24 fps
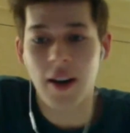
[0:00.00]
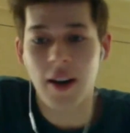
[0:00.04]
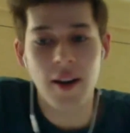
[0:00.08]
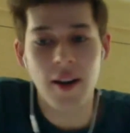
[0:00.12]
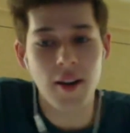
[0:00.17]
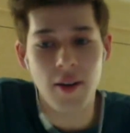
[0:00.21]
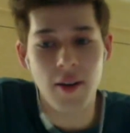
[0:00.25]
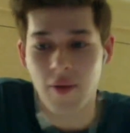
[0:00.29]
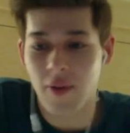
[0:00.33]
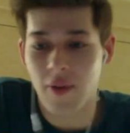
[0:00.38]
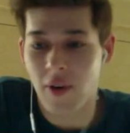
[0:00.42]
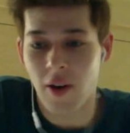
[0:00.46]

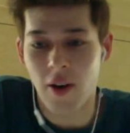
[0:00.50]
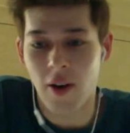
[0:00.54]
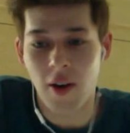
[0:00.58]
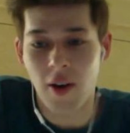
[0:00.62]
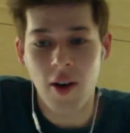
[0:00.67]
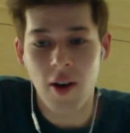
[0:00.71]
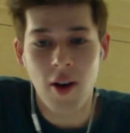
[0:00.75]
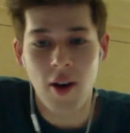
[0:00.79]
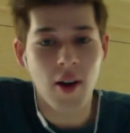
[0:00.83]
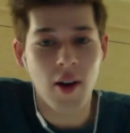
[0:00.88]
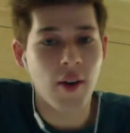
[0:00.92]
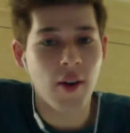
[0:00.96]
of all,
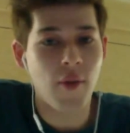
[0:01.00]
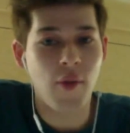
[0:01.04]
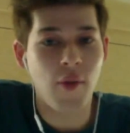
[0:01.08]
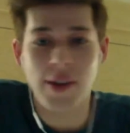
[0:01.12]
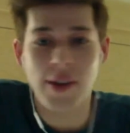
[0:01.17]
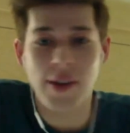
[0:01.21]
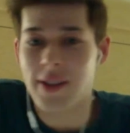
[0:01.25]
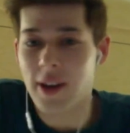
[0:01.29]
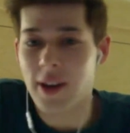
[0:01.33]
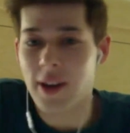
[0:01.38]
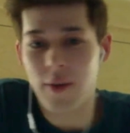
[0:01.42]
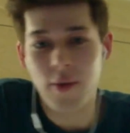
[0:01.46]
if we
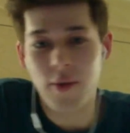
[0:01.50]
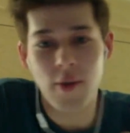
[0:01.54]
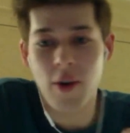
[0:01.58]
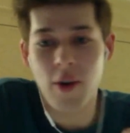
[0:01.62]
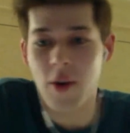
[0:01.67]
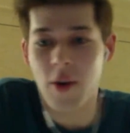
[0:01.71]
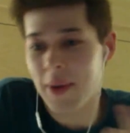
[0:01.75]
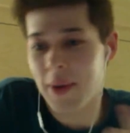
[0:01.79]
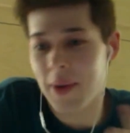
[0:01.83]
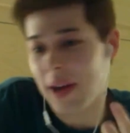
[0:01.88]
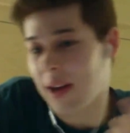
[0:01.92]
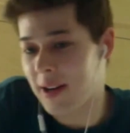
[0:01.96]
send her
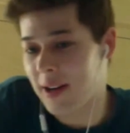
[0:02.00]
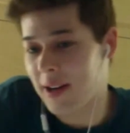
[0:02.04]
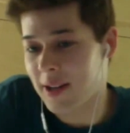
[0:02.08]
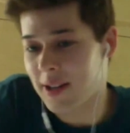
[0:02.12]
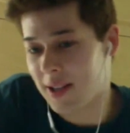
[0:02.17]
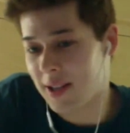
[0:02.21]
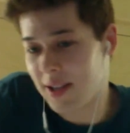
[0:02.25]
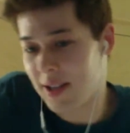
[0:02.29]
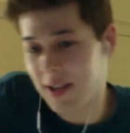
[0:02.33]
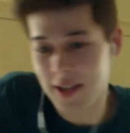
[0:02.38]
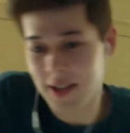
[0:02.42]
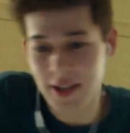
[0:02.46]
home, Canada's
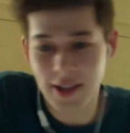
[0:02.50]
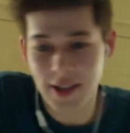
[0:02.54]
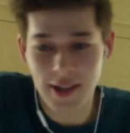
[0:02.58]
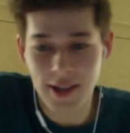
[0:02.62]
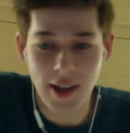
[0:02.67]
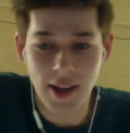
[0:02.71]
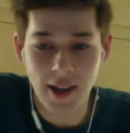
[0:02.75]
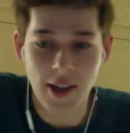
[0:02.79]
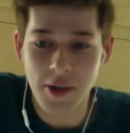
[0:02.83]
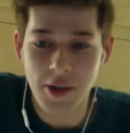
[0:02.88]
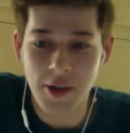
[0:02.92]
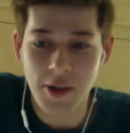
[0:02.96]
going to
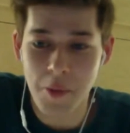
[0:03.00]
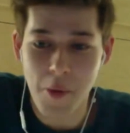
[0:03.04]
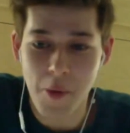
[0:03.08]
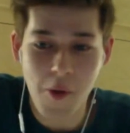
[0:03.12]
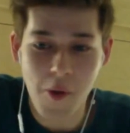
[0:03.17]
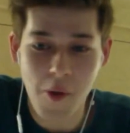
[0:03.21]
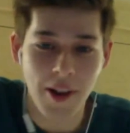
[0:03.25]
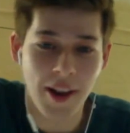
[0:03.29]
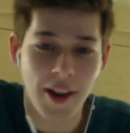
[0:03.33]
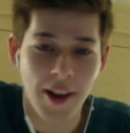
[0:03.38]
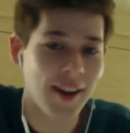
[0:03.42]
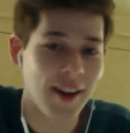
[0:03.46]
dislike us more.
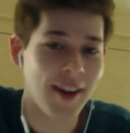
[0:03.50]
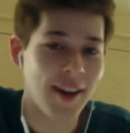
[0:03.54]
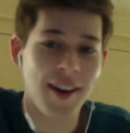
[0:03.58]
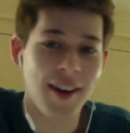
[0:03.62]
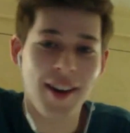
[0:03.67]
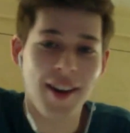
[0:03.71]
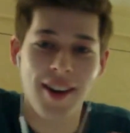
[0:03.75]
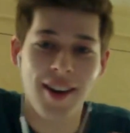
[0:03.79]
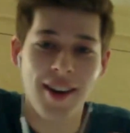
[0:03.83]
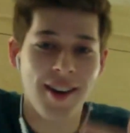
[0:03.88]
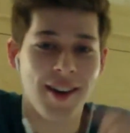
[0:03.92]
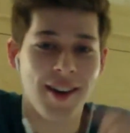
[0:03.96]
Like, we